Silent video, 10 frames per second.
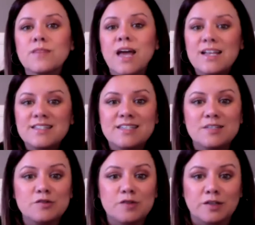as the
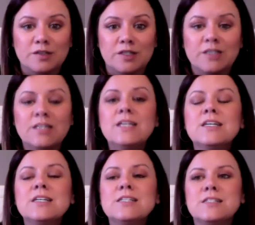instructor.
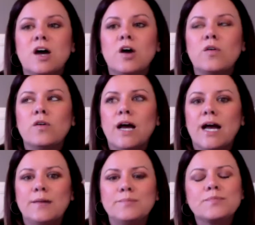So
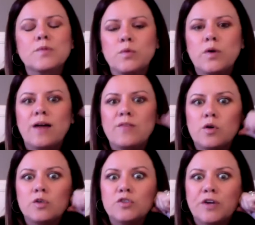we'll have a
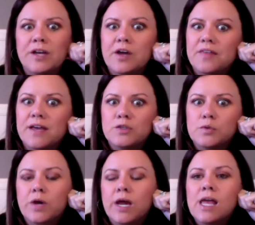whole training on that, don't
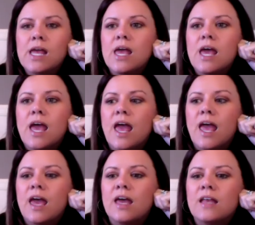worry.
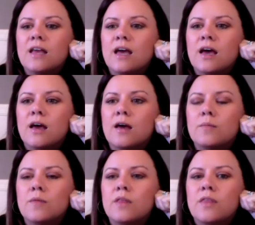And
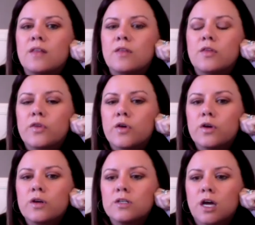then the
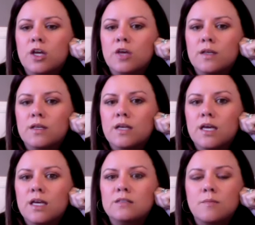third document
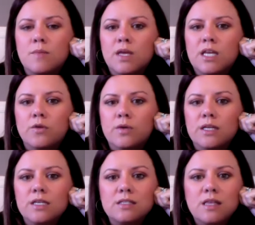is the media
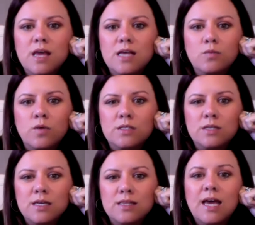release, and that
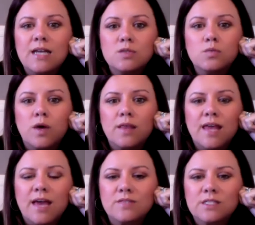is what
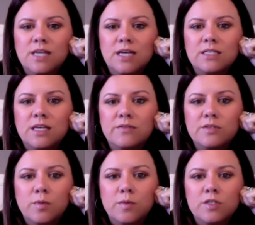they have to sign to give us
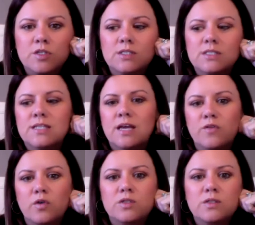permission to take
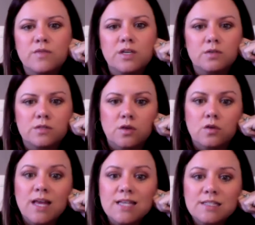photos and videos in their
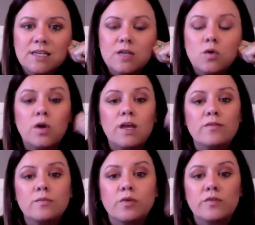lesson, or
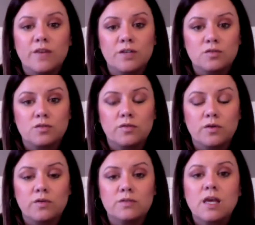even professional
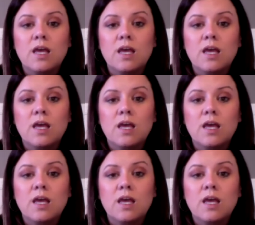photos